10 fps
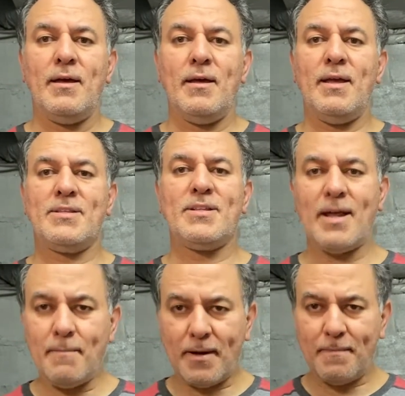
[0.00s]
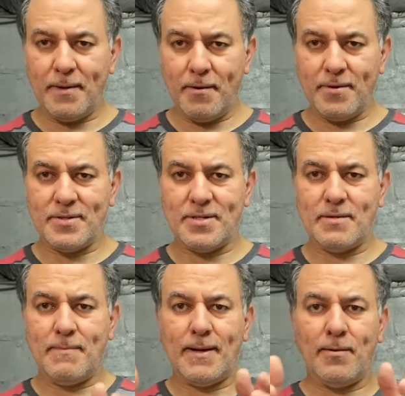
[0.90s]
it's not about appearance. It's
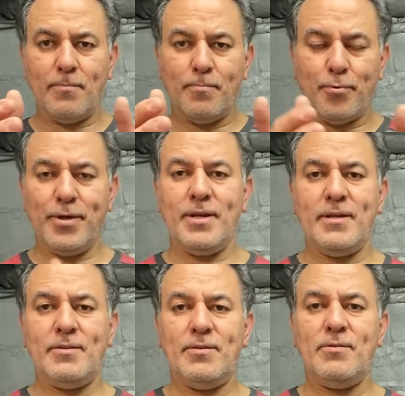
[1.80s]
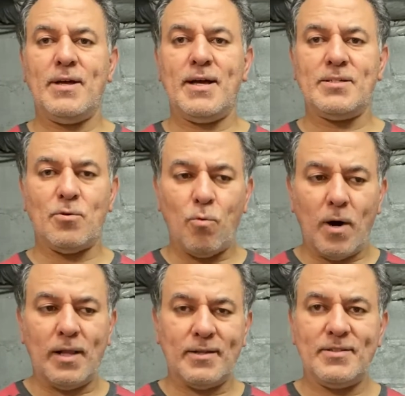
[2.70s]
about bringing to you guys
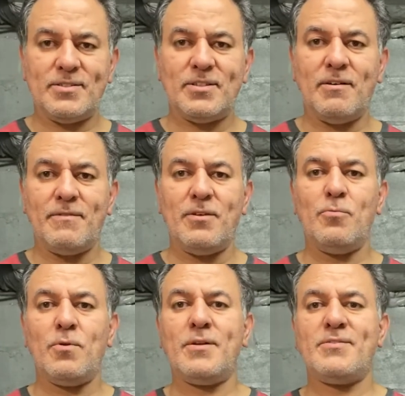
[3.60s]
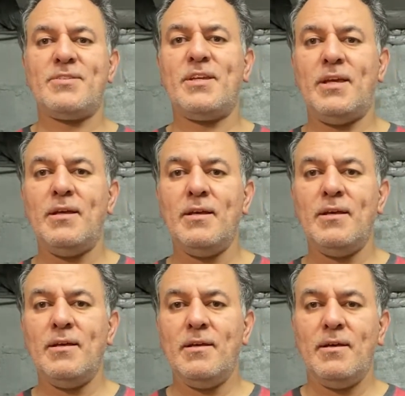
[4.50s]
quality stuff that you want to see.
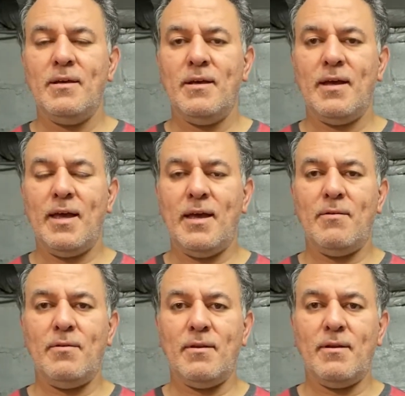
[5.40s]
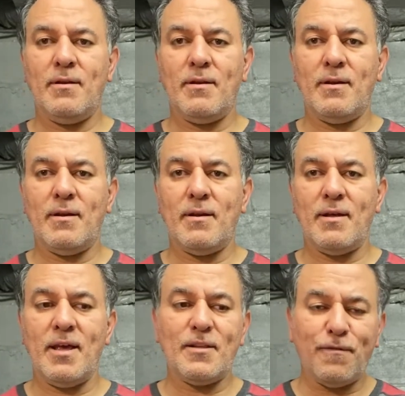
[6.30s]
And
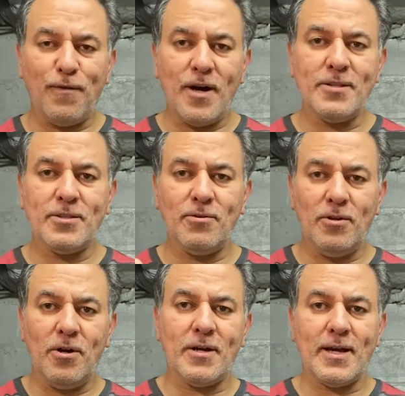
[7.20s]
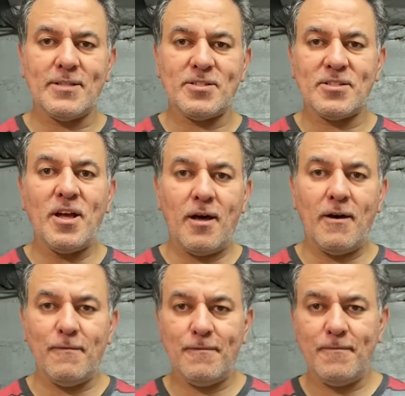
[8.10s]
it's fun to look at stuff